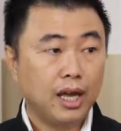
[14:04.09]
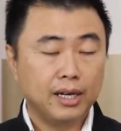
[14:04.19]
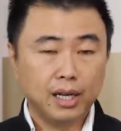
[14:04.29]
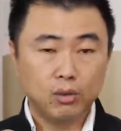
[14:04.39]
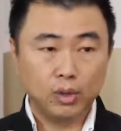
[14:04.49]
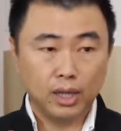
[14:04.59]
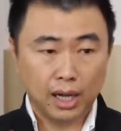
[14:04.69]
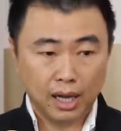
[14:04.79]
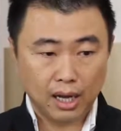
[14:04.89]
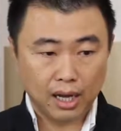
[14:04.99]
and then we
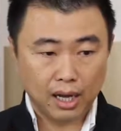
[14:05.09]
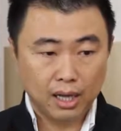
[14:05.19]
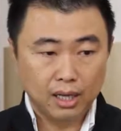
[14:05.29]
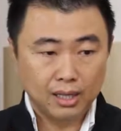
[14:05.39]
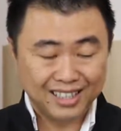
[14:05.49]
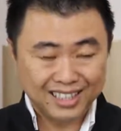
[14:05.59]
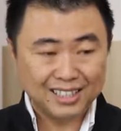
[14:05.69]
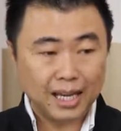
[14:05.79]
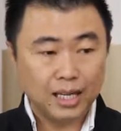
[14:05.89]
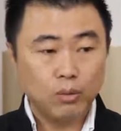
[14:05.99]
are
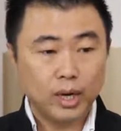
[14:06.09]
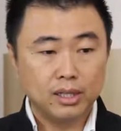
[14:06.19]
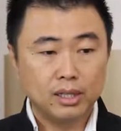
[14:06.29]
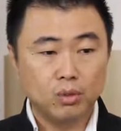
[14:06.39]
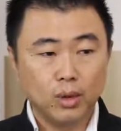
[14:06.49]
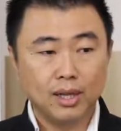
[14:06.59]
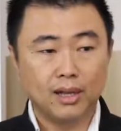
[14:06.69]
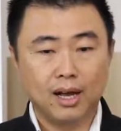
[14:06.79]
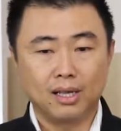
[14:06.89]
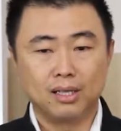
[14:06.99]
deciding whether what
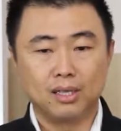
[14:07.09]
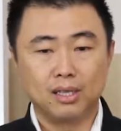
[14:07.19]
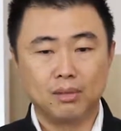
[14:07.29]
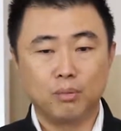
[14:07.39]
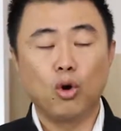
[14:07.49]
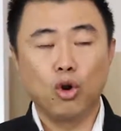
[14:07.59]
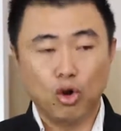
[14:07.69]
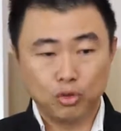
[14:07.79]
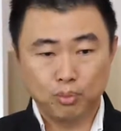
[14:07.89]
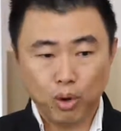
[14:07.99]
are the
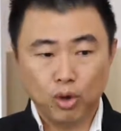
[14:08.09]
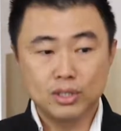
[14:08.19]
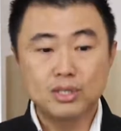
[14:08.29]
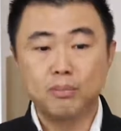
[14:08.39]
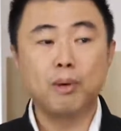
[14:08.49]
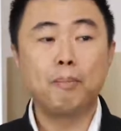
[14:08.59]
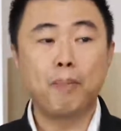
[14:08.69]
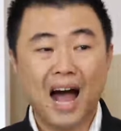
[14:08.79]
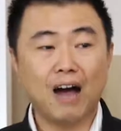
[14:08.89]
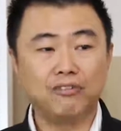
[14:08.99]
plausible
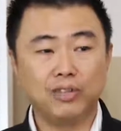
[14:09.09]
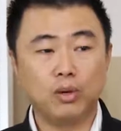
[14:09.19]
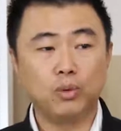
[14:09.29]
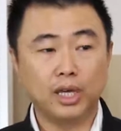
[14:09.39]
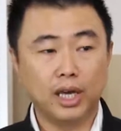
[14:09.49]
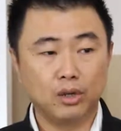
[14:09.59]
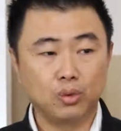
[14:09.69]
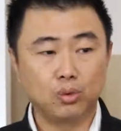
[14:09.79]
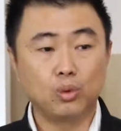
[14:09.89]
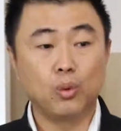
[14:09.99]
path that we can
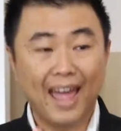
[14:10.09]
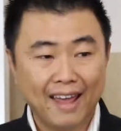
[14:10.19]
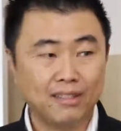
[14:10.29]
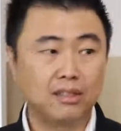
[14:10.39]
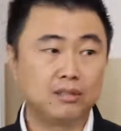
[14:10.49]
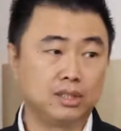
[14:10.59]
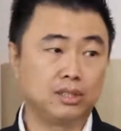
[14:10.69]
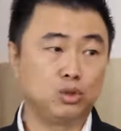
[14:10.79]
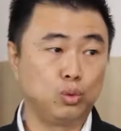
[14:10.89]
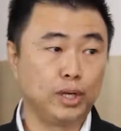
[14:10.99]
do to handle the
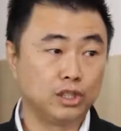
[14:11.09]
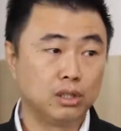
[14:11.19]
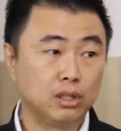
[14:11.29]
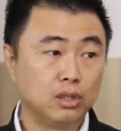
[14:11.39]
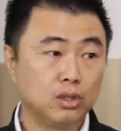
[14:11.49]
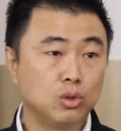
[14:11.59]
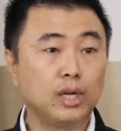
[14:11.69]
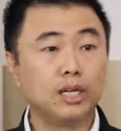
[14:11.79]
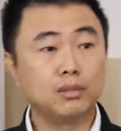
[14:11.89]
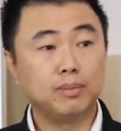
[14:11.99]
situation. So
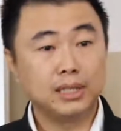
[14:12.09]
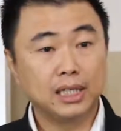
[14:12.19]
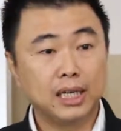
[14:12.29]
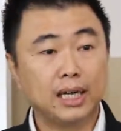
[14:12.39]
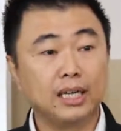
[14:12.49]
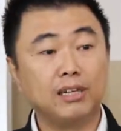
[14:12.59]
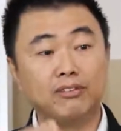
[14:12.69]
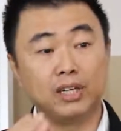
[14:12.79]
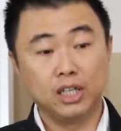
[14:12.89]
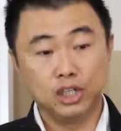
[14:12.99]
that is basically a
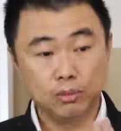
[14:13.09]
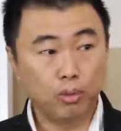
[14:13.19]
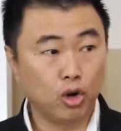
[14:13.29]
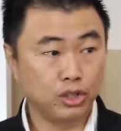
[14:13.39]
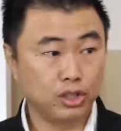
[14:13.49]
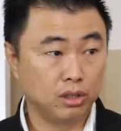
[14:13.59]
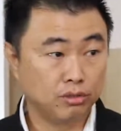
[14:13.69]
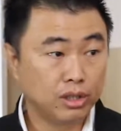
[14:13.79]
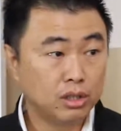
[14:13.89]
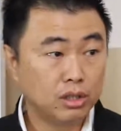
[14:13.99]
divination portion
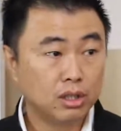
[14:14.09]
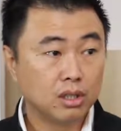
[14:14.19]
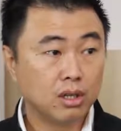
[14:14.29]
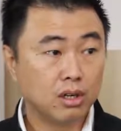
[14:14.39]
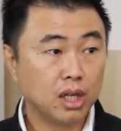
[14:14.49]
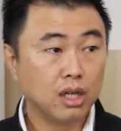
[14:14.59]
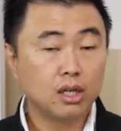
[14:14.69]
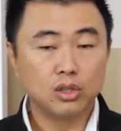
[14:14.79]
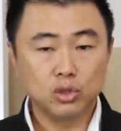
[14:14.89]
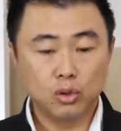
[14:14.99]
of it. Okay,
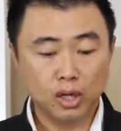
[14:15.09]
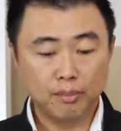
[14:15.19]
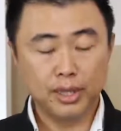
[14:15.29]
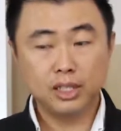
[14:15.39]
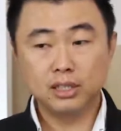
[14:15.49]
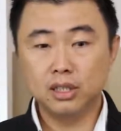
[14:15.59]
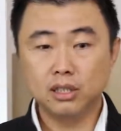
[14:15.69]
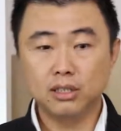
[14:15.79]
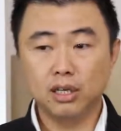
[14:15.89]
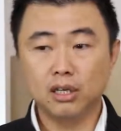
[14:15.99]
so
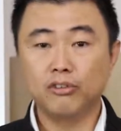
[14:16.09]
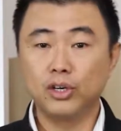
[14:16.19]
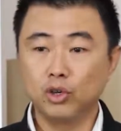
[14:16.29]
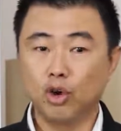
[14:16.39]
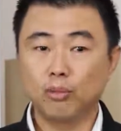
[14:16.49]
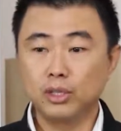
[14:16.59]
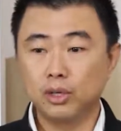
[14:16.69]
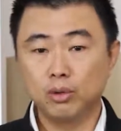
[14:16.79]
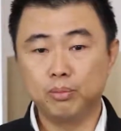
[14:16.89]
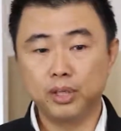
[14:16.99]
medicinal, very normal.
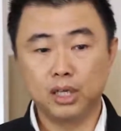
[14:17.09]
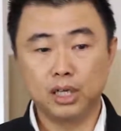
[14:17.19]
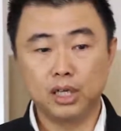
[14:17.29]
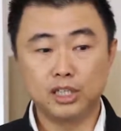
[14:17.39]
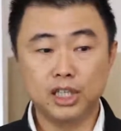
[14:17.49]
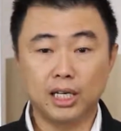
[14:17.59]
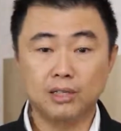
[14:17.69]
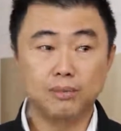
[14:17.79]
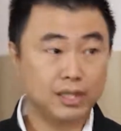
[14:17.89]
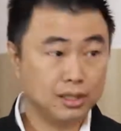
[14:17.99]
There will be
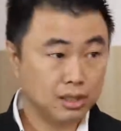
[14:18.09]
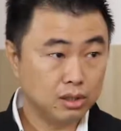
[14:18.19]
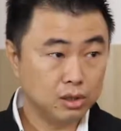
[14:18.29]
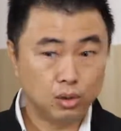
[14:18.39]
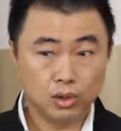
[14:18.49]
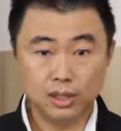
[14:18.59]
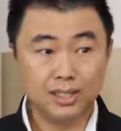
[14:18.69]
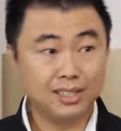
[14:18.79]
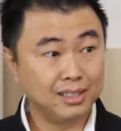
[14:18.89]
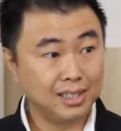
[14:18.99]
Chinese medicine, the
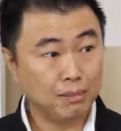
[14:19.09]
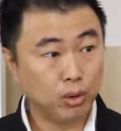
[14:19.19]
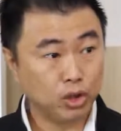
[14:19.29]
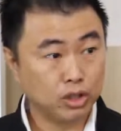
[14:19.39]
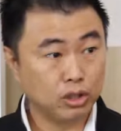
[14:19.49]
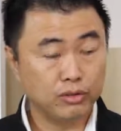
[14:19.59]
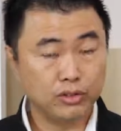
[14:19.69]
TCM portion.